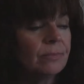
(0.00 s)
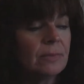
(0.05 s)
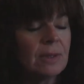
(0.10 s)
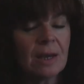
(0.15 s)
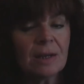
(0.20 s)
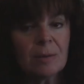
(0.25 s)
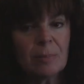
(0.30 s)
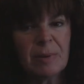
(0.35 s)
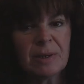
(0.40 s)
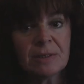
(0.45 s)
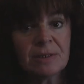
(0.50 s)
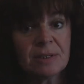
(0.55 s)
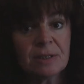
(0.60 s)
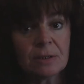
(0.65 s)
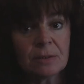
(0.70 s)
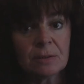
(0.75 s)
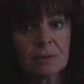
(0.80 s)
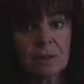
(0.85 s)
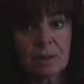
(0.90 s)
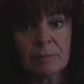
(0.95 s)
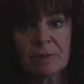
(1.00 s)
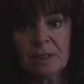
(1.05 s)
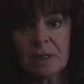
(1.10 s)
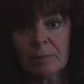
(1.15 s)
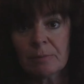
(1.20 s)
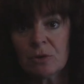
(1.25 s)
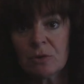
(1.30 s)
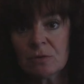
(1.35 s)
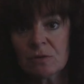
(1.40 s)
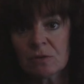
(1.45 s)
Not a big deal. I mean,
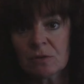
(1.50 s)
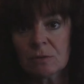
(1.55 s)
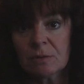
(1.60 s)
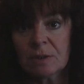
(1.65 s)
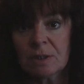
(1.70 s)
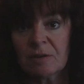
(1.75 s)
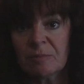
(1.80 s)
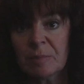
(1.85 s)
I'm used to it.